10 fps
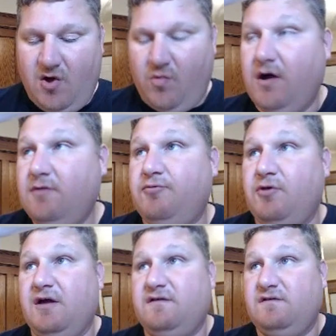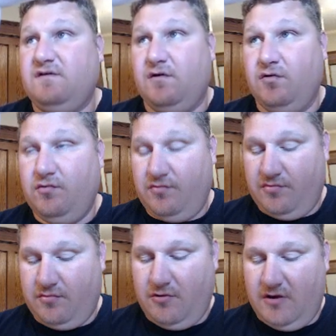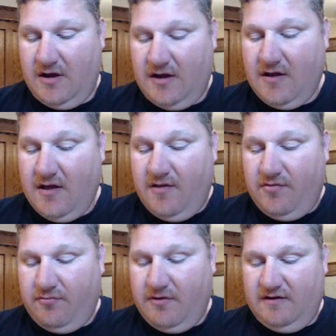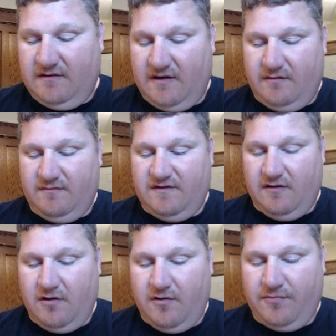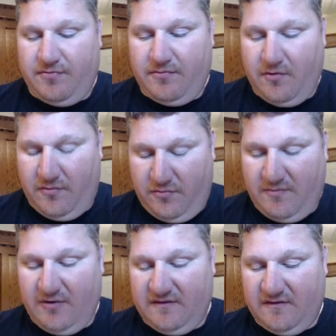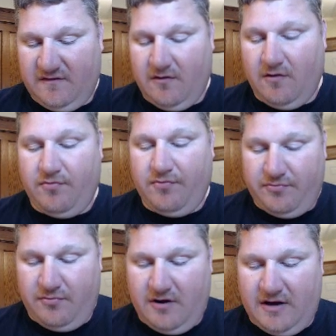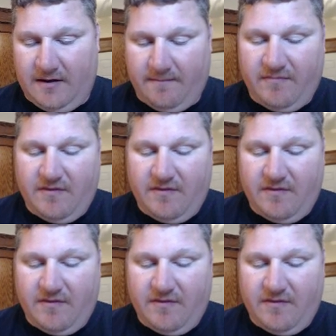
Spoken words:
1 plus 2, 3. 3 times 0, or 3 plus 0, 3.